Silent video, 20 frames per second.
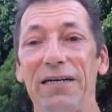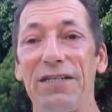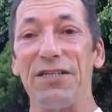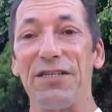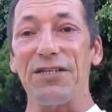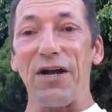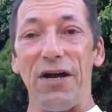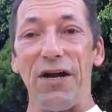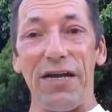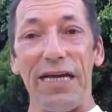
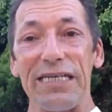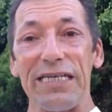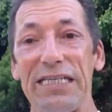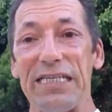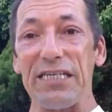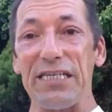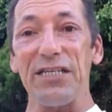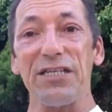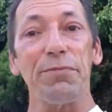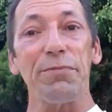starting a
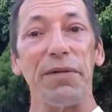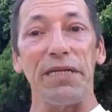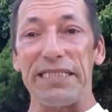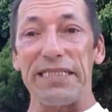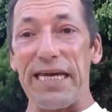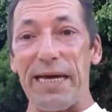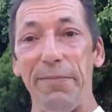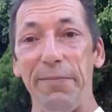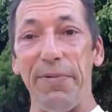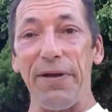system, a
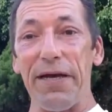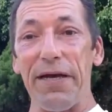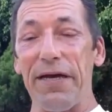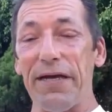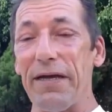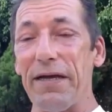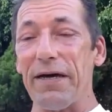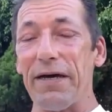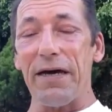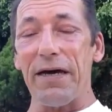
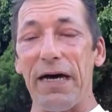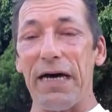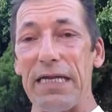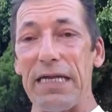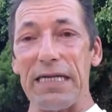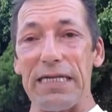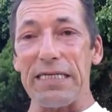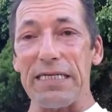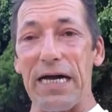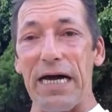template, a
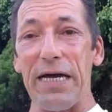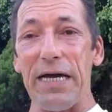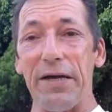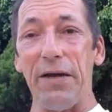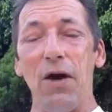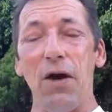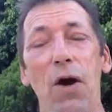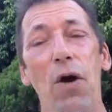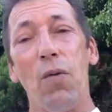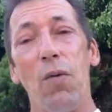
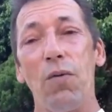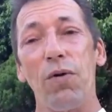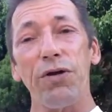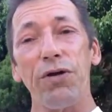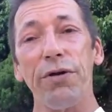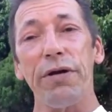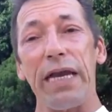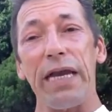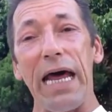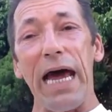design where
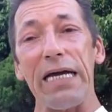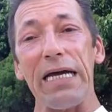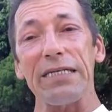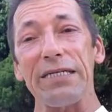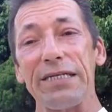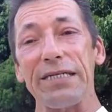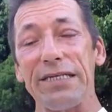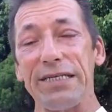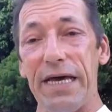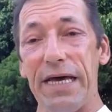you can
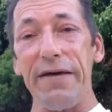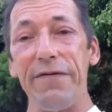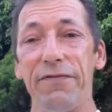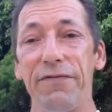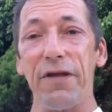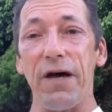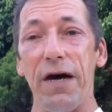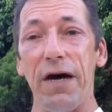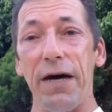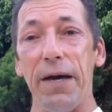actually save
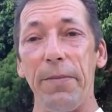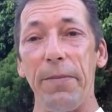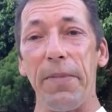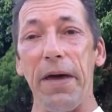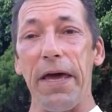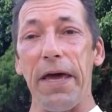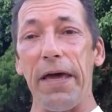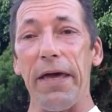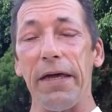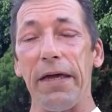time
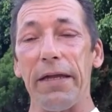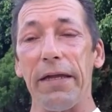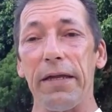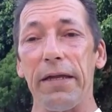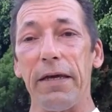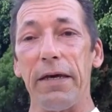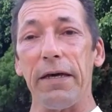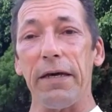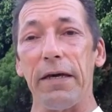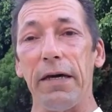
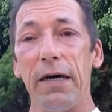and